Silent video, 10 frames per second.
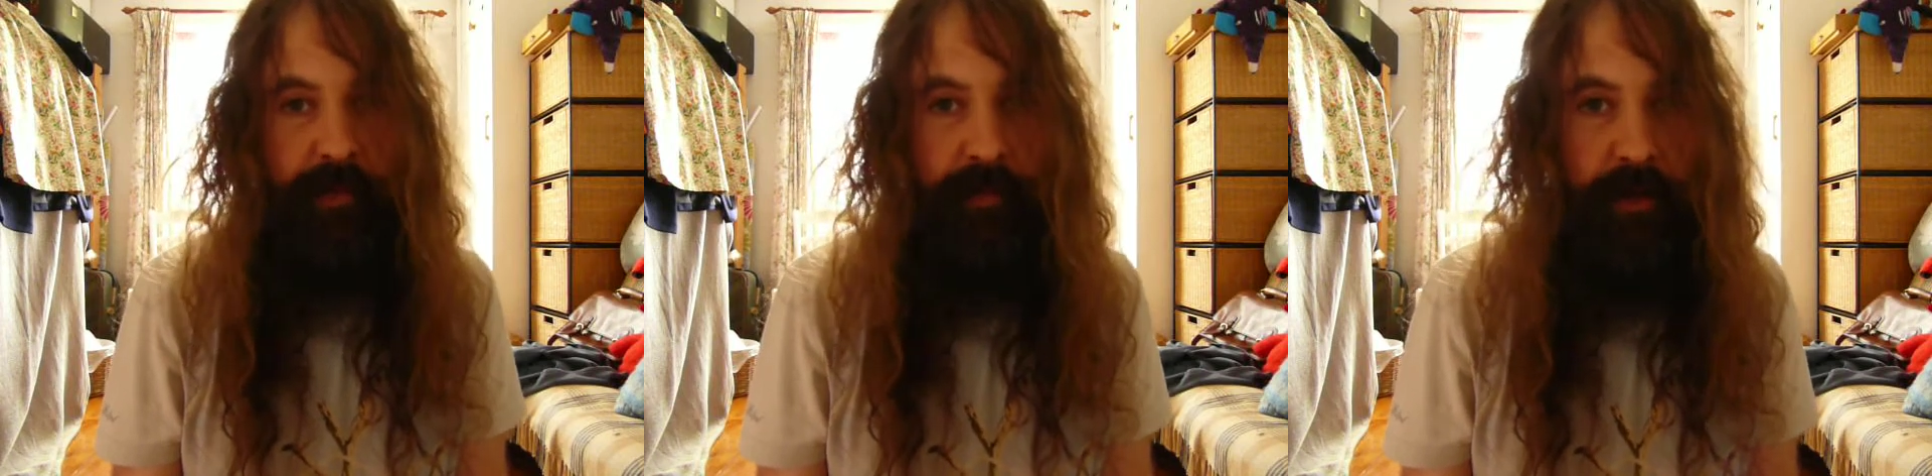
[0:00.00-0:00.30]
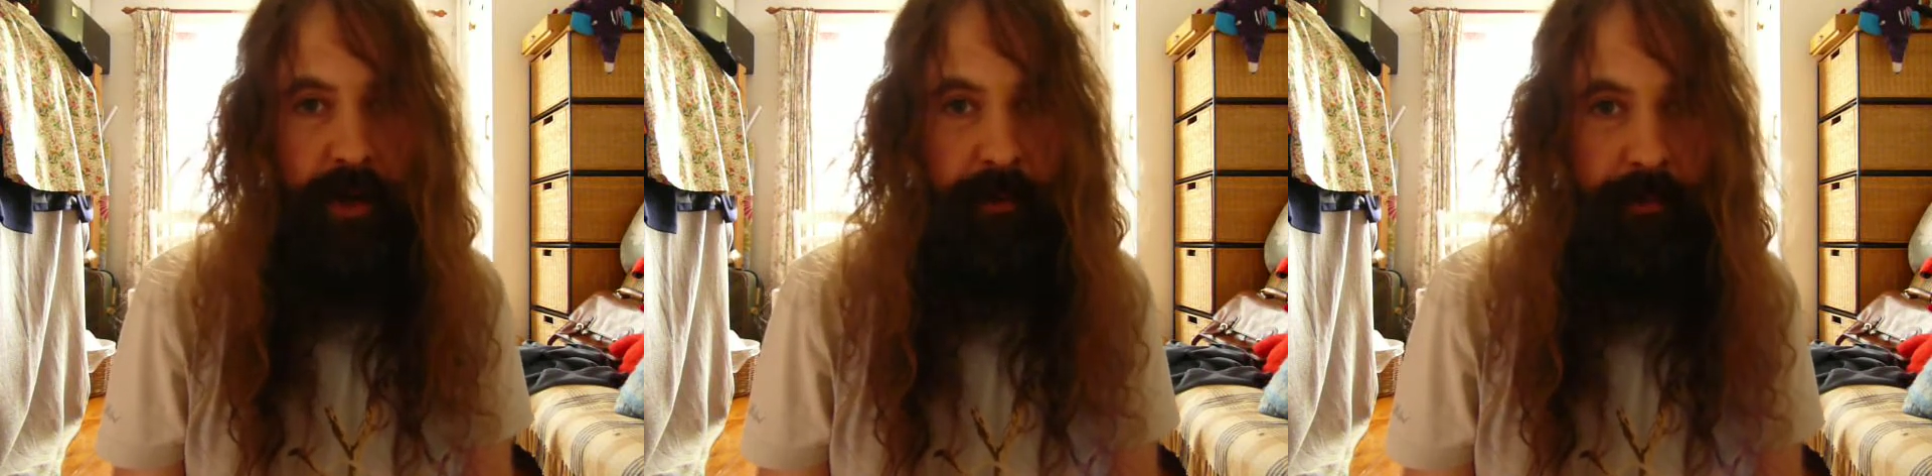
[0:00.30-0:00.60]
we've
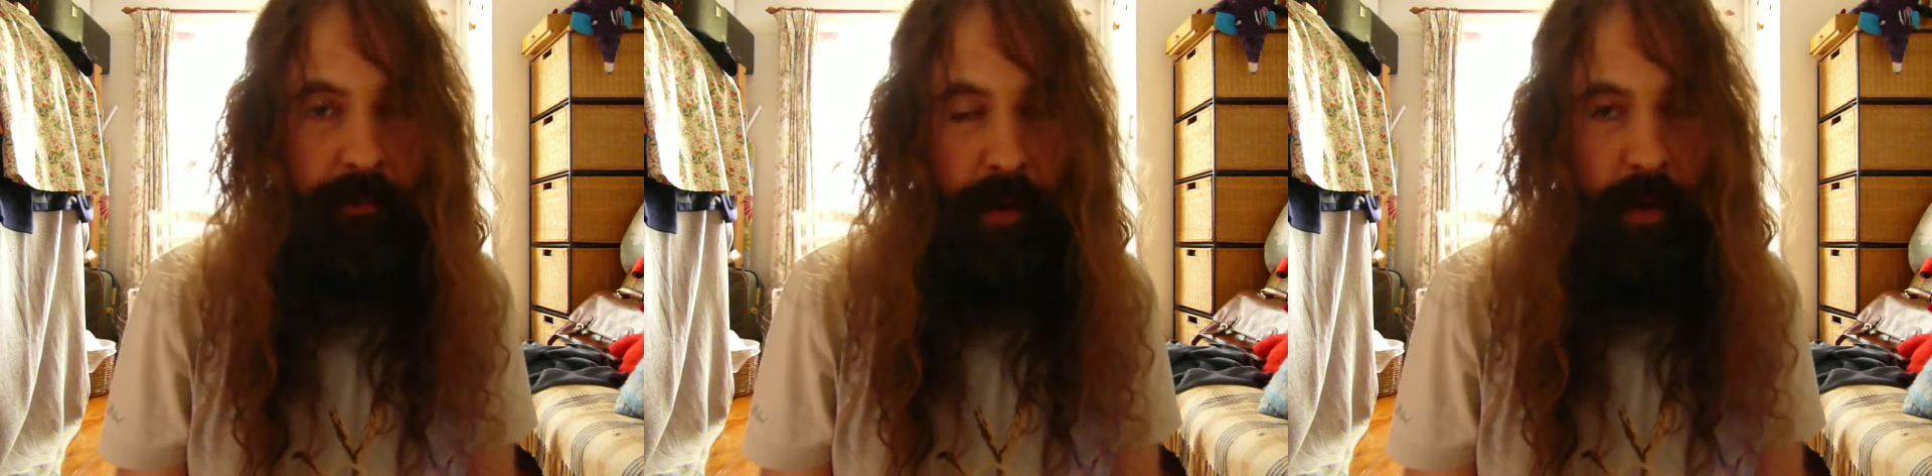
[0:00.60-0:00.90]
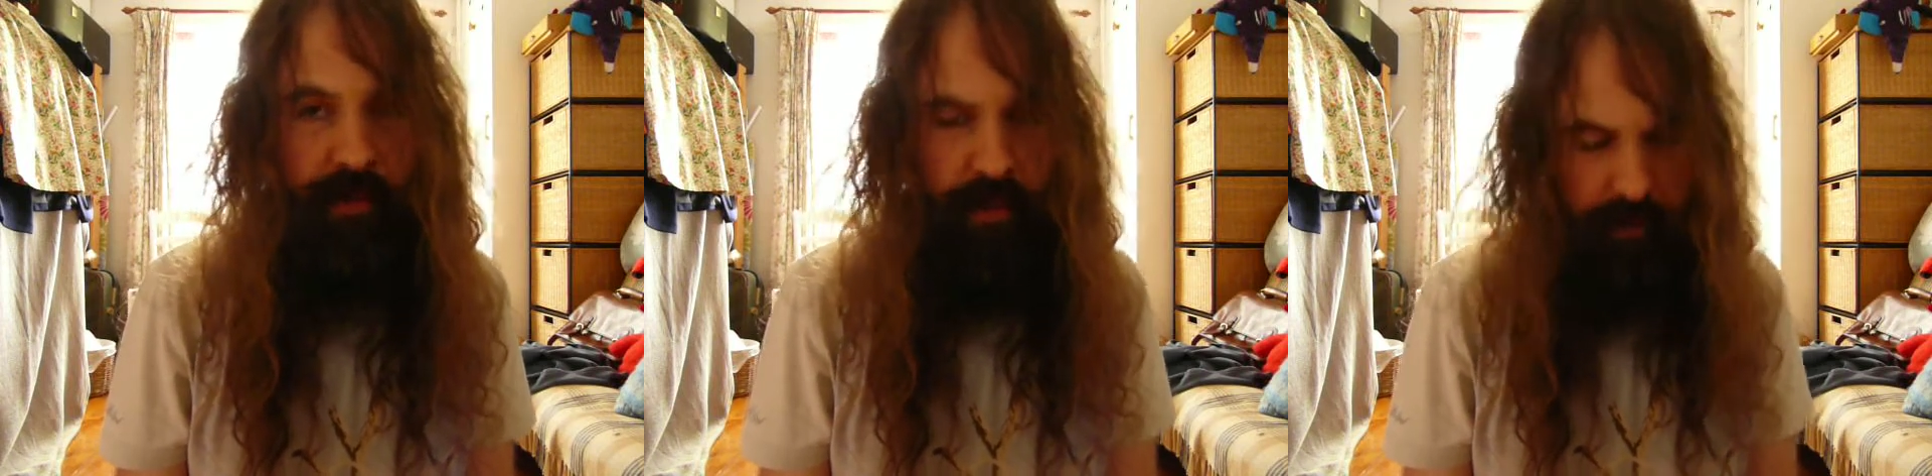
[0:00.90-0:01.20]
got a... Well,
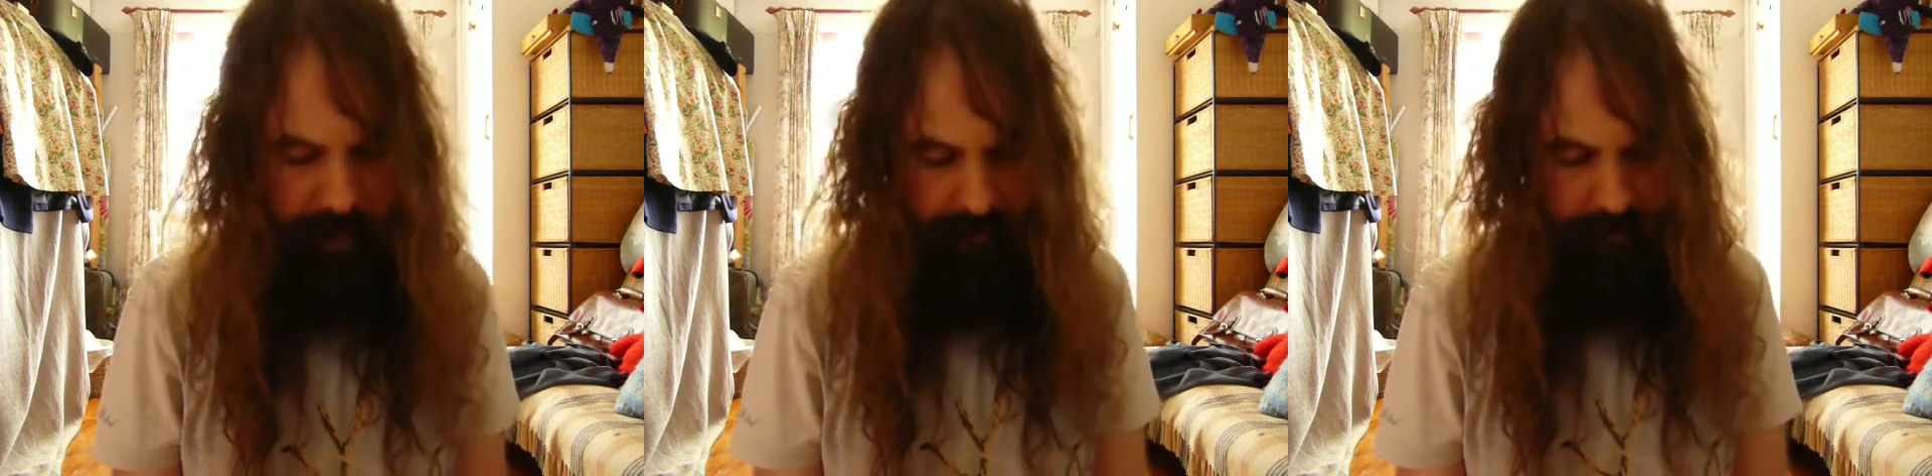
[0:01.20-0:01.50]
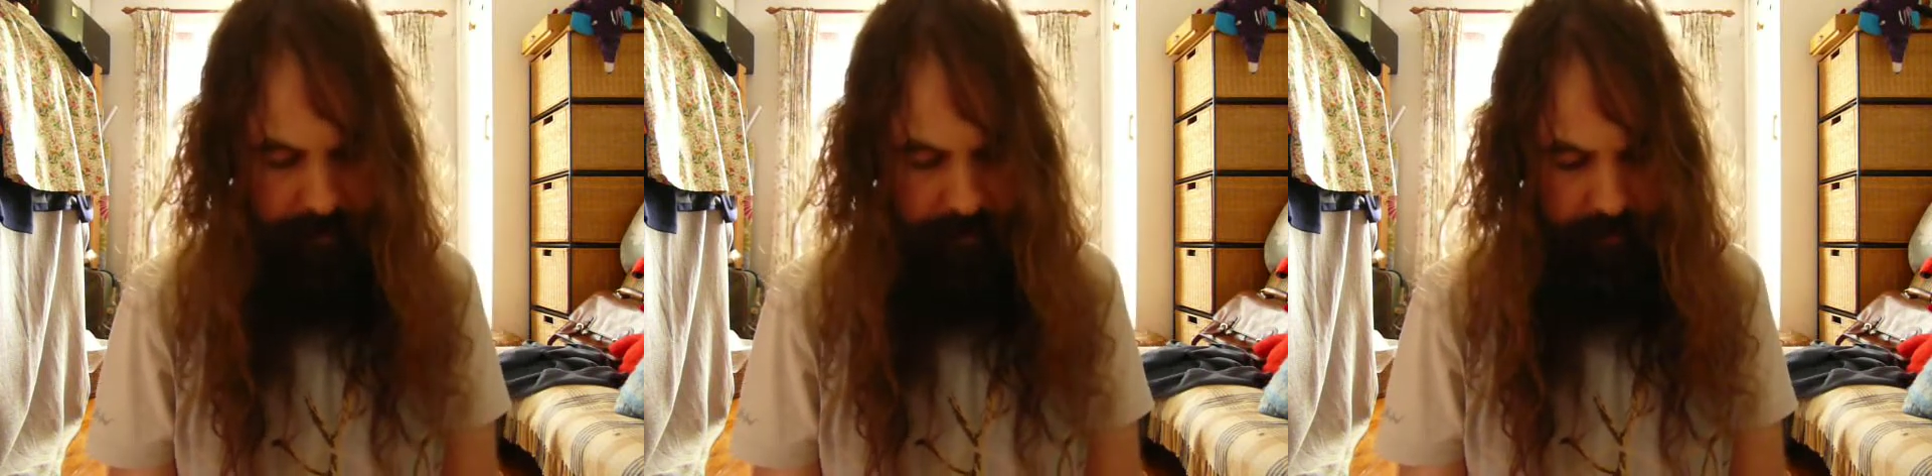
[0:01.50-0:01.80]
I'll talk about him in
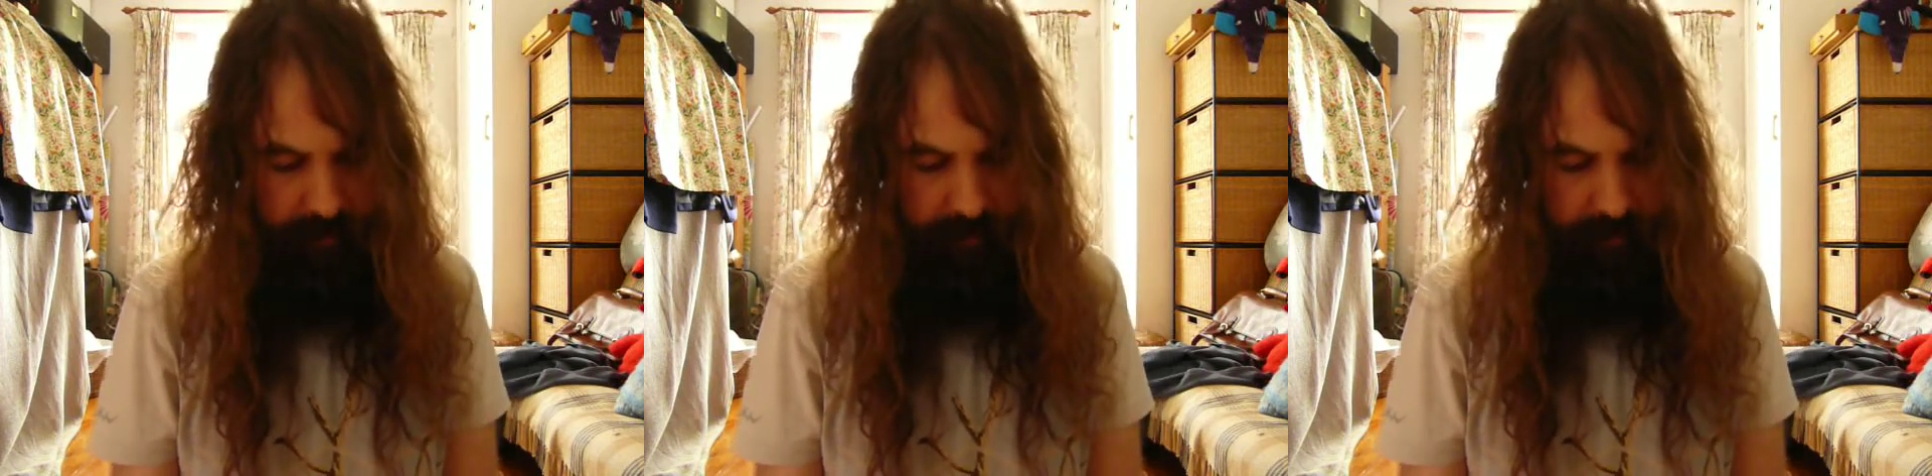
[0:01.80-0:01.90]
a minute.